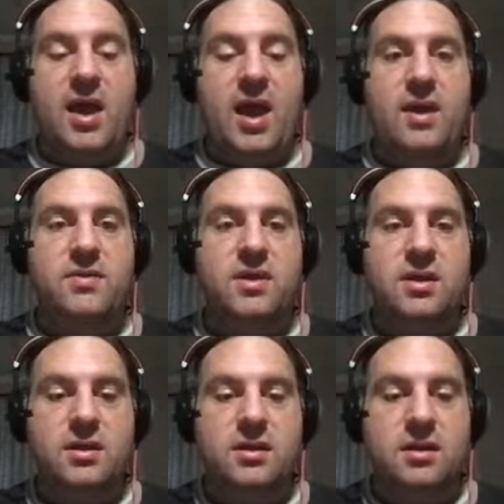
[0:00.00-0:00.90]
and
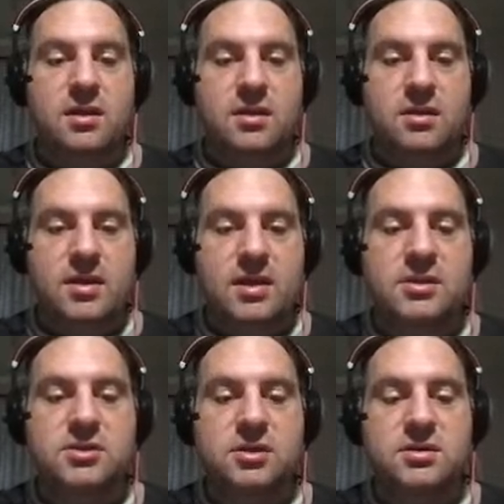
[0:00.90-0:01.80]
then
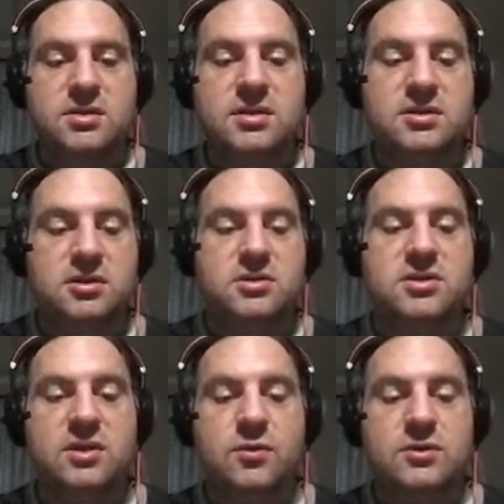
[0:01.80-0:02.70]
inserts the insertion
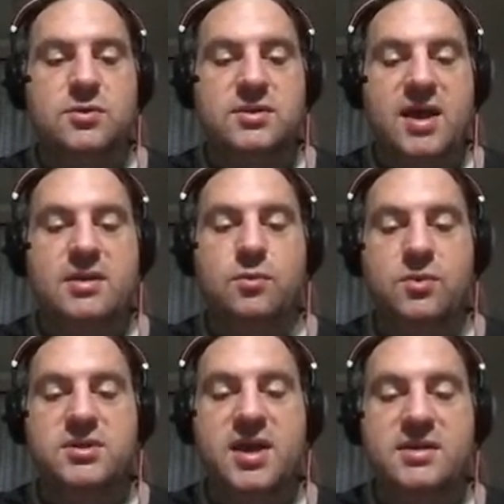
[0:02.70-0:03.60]
sequence,
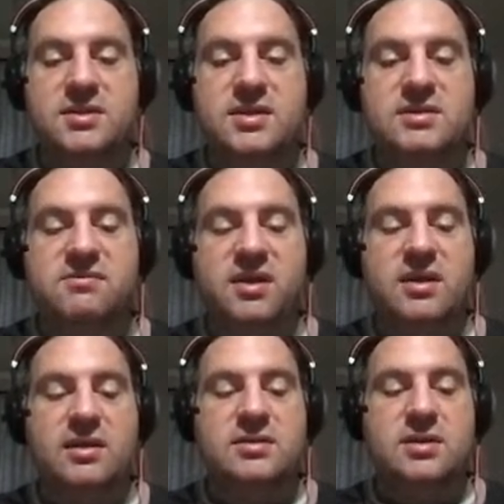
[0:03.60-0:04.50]
which has these
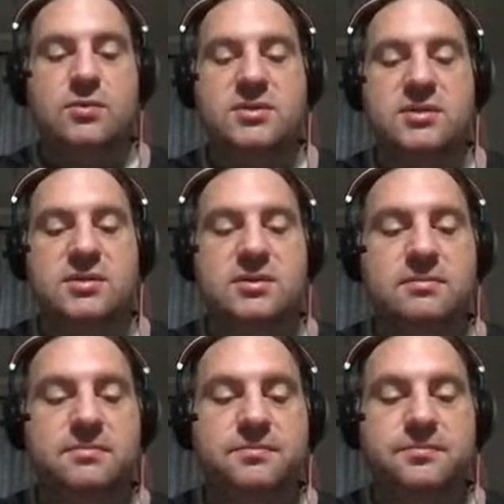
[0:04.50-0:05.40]
flaking sequences.
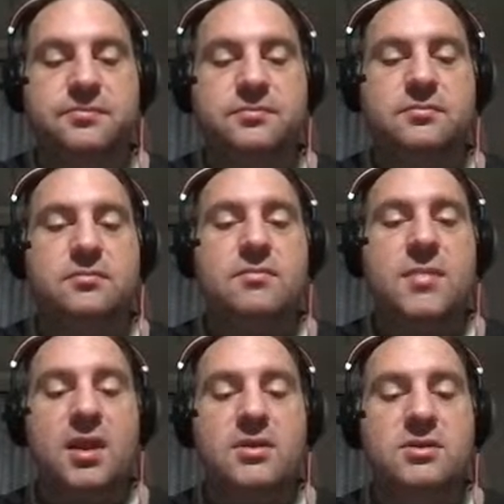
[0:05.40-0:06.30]

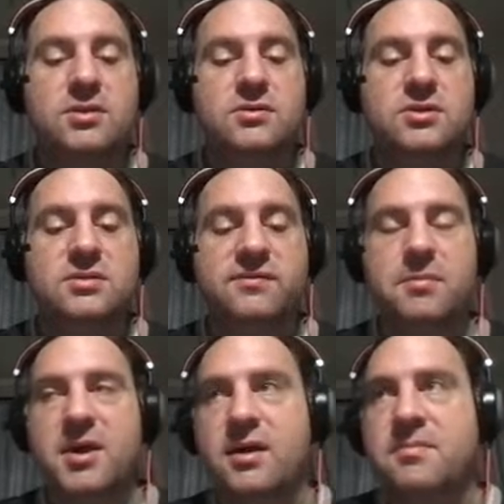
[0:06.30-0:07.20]
So just
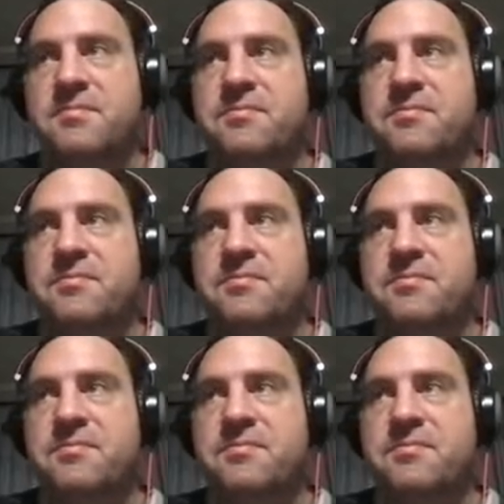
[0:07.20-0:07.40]
from an